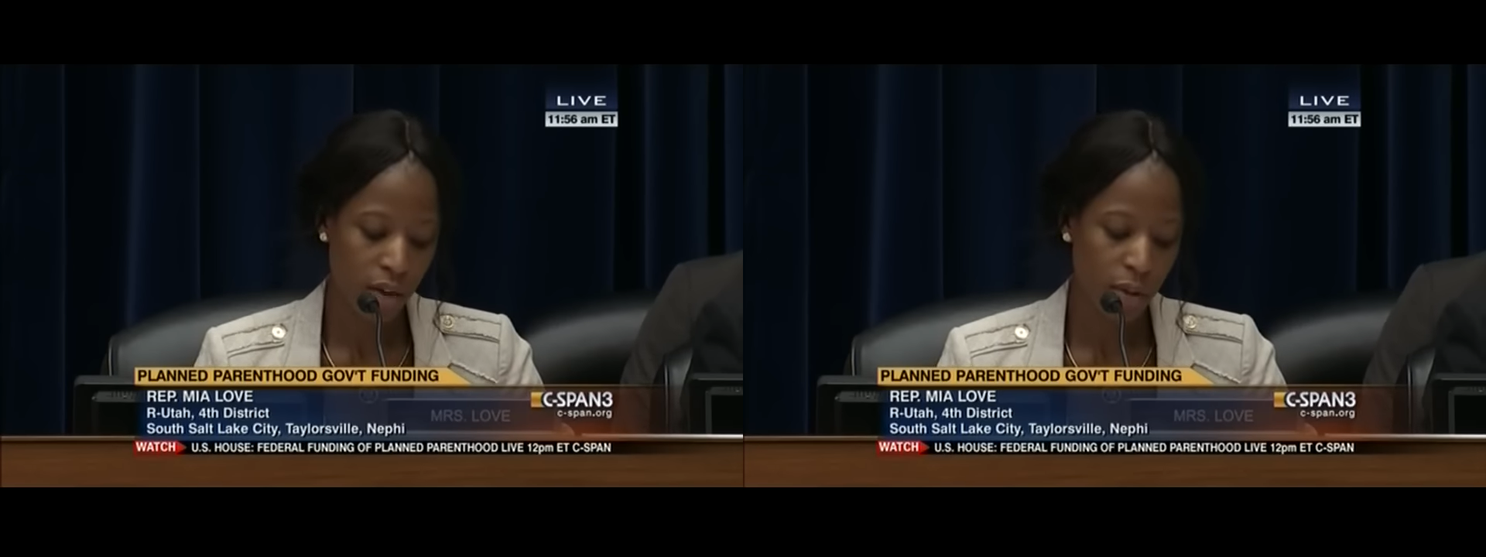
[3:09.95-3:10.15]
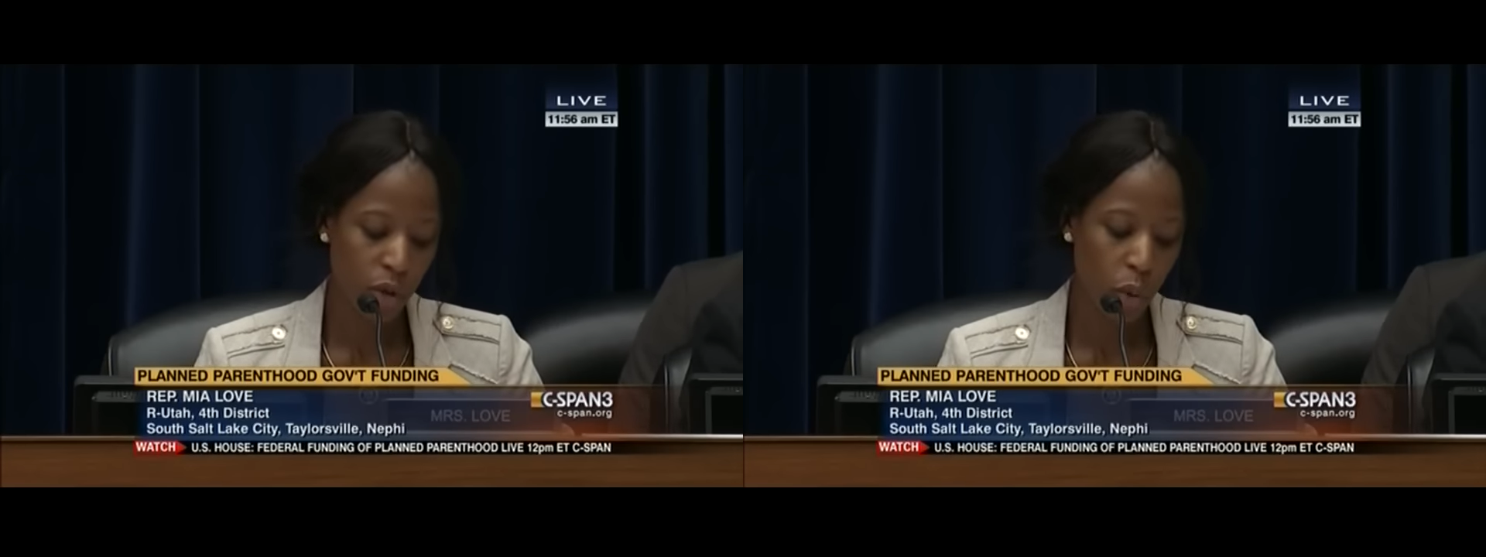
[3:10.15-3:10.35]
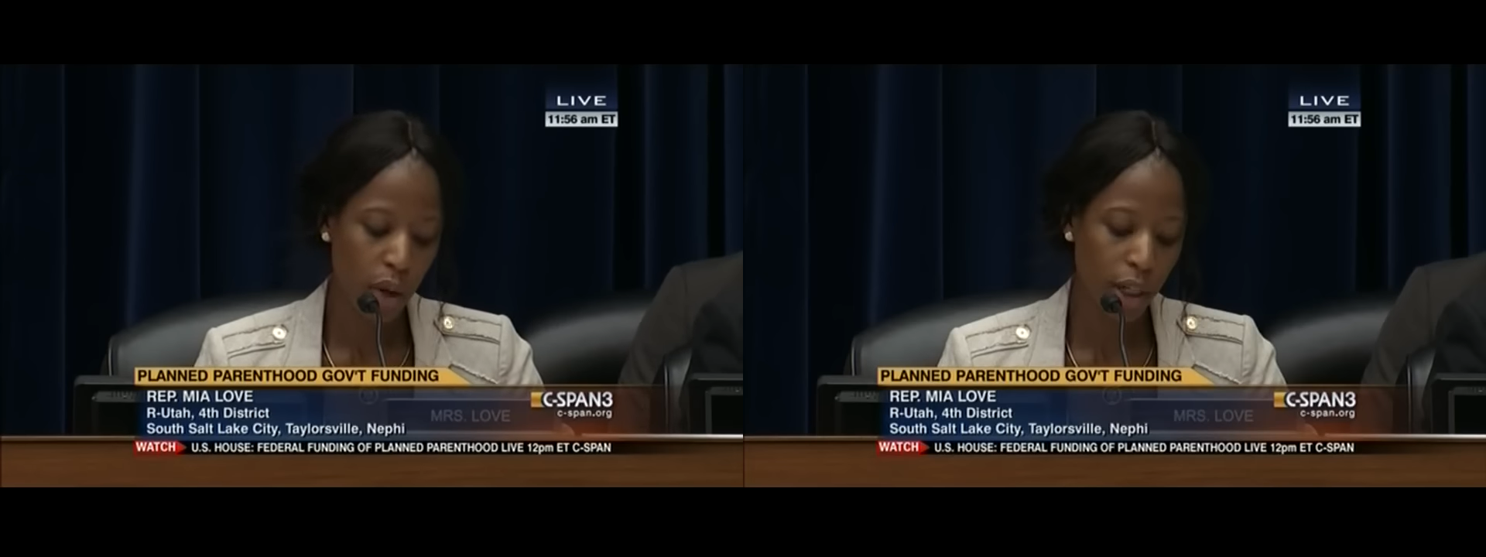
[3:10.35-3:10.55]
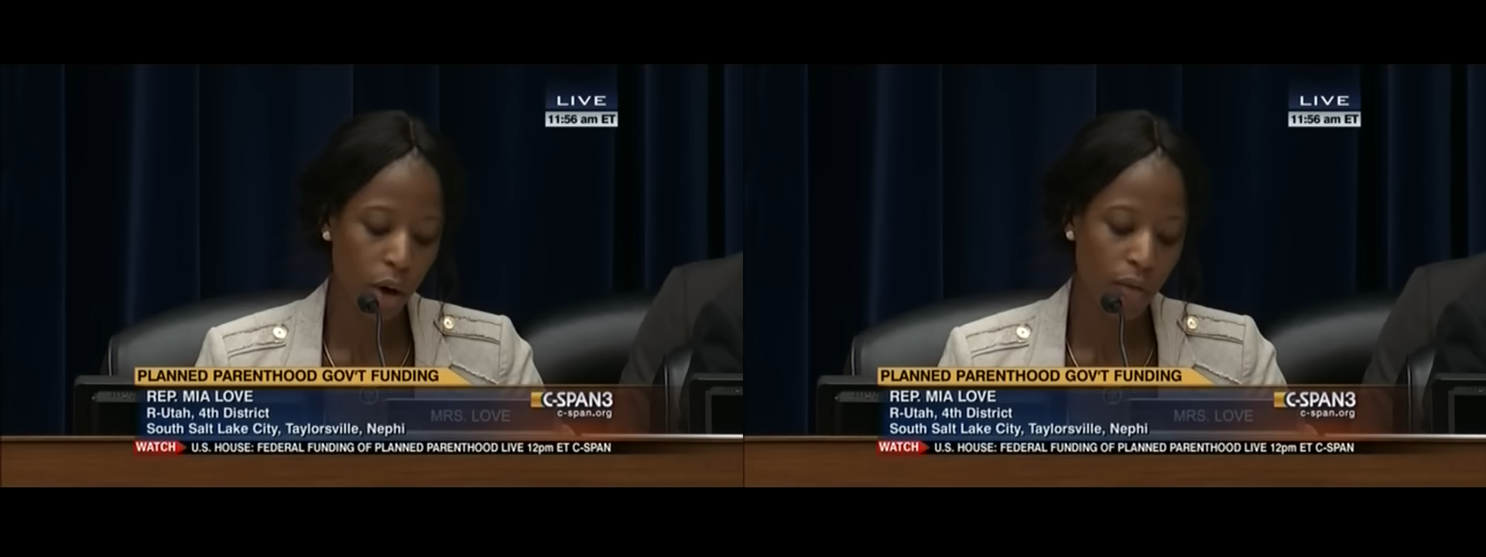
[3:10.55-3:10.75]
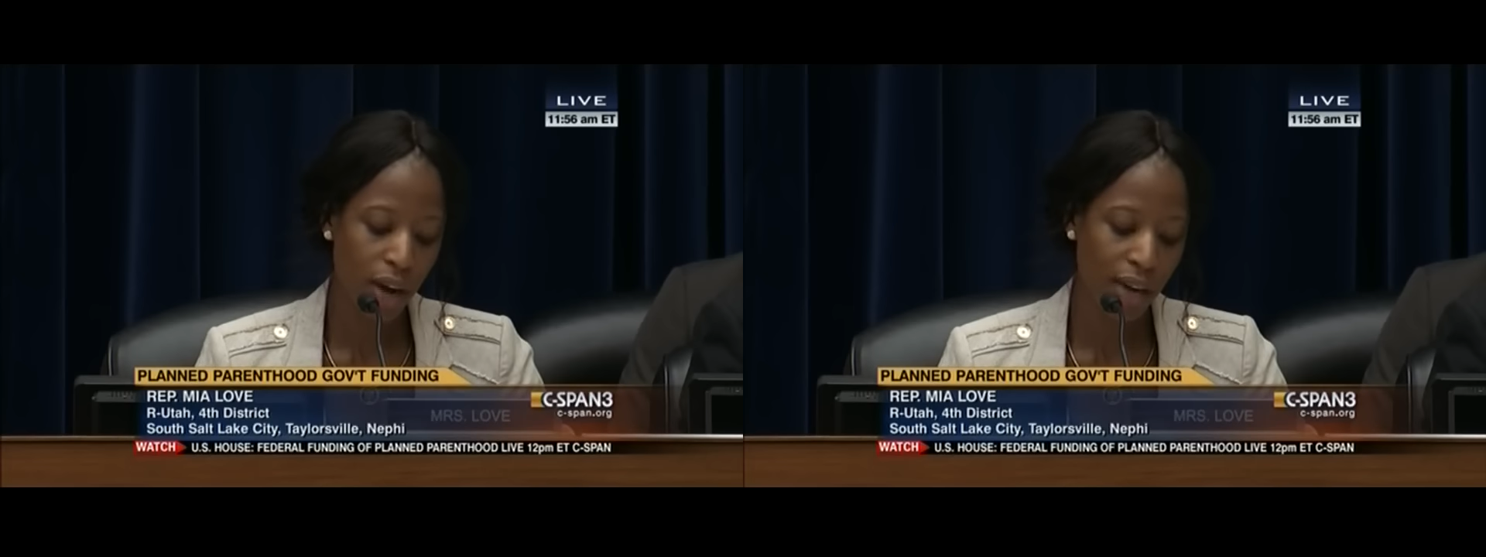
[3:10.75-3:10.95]
From
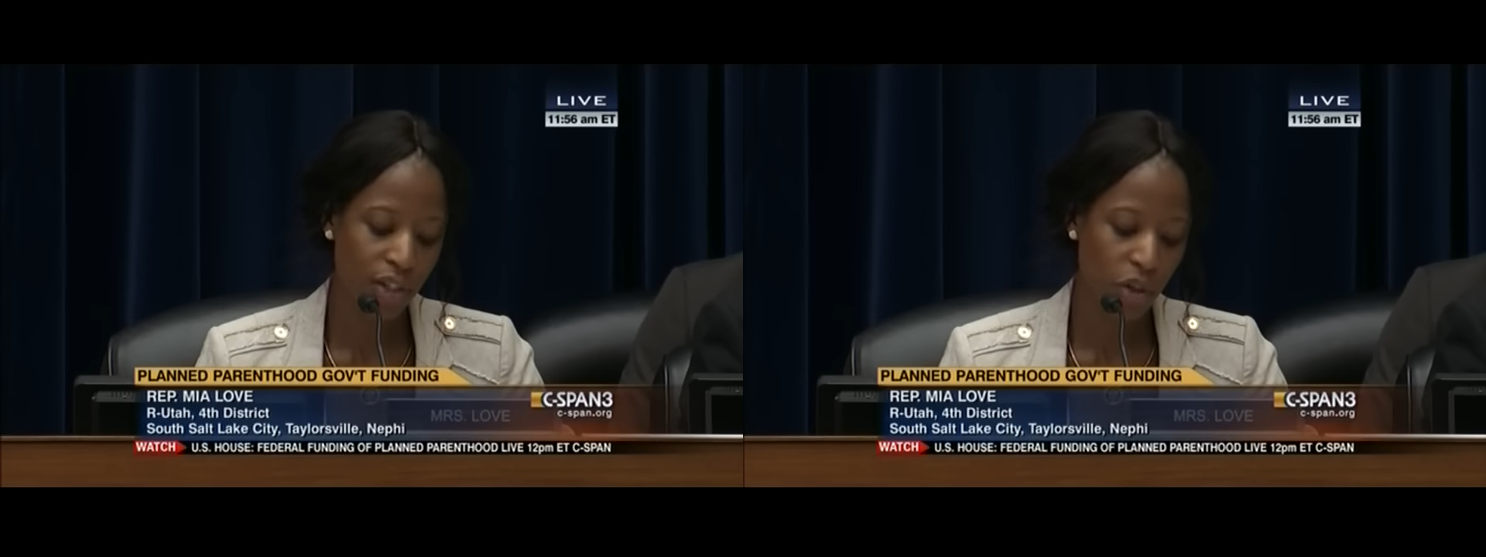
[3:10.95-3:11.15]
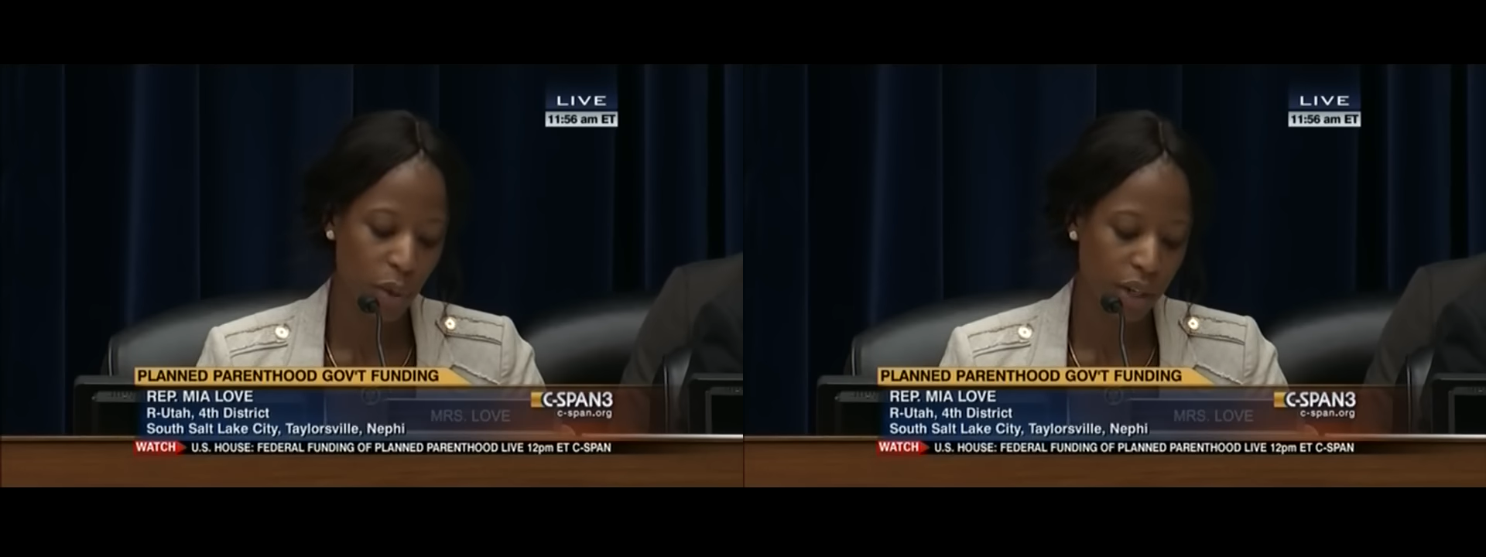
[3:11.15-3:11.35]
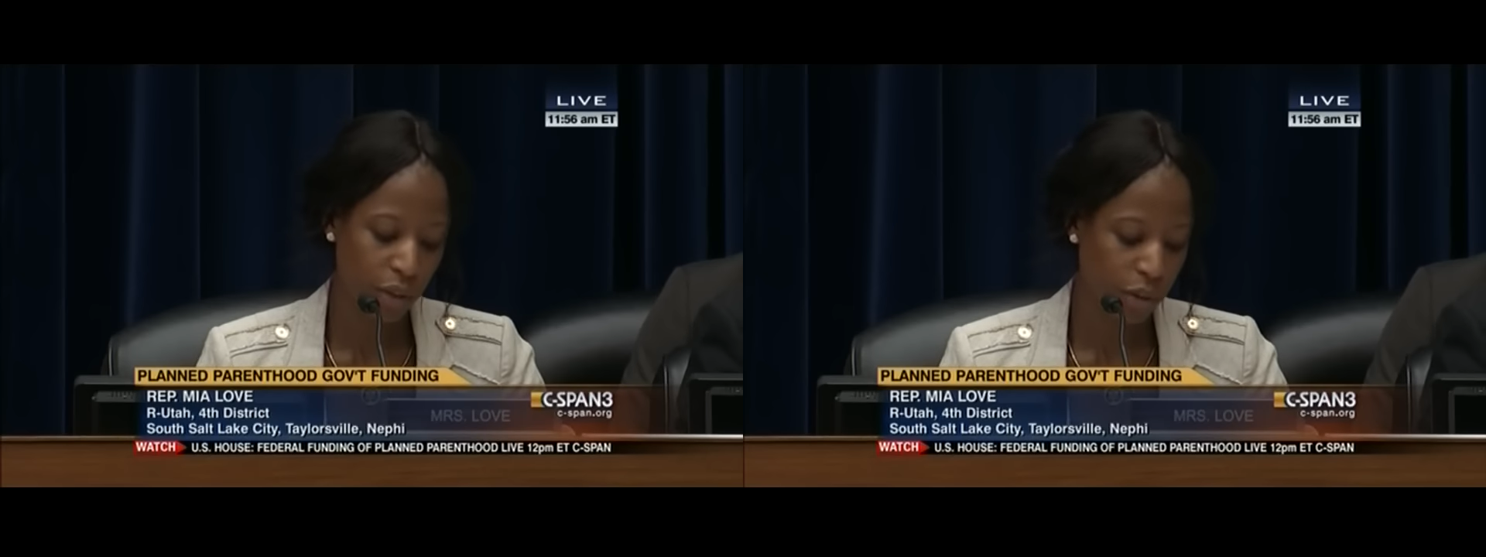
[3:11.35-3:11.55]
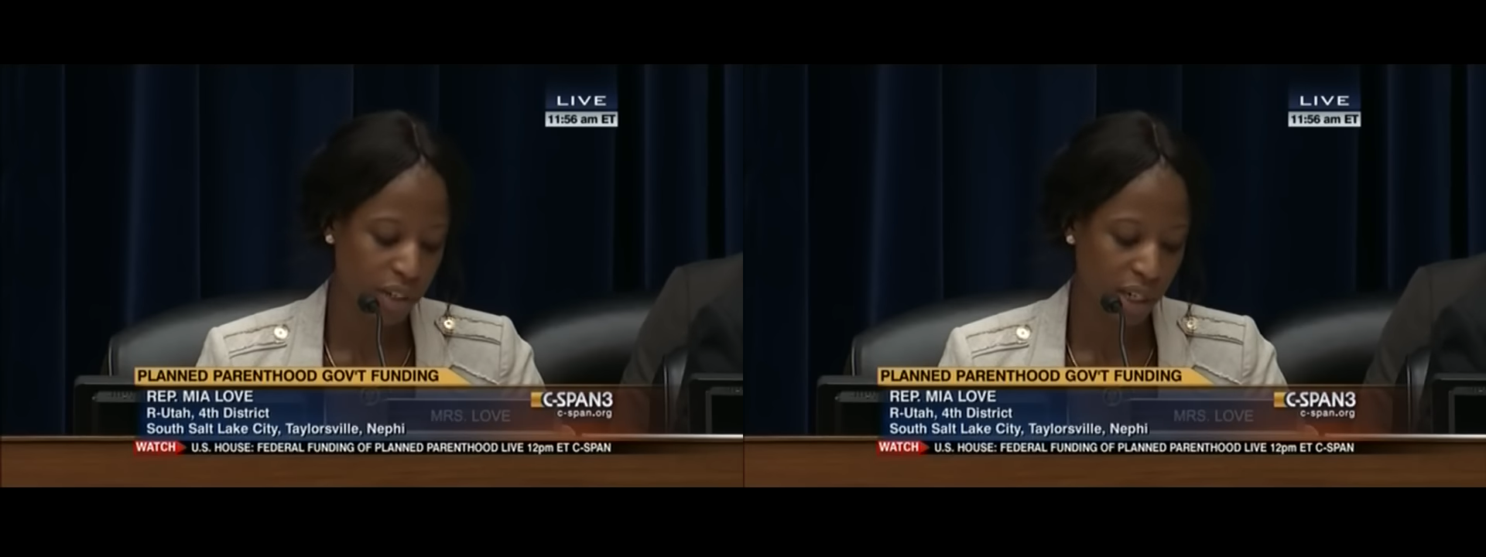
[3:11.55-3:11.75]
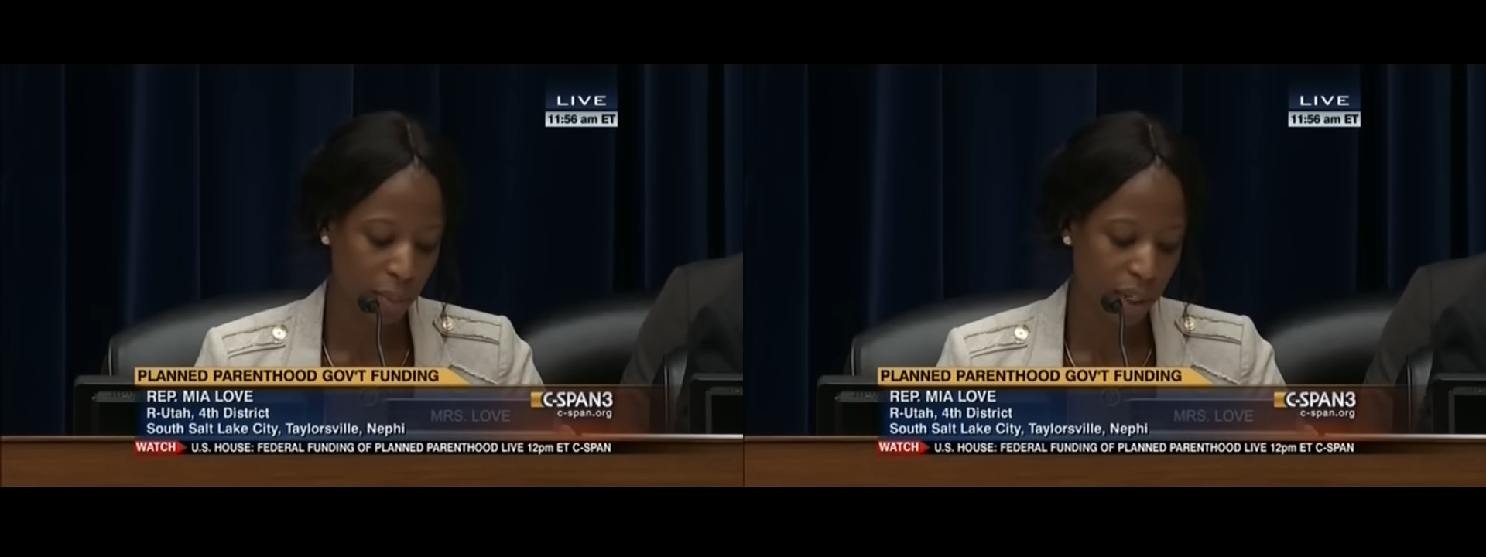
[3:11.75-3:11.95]
2005 to 2013,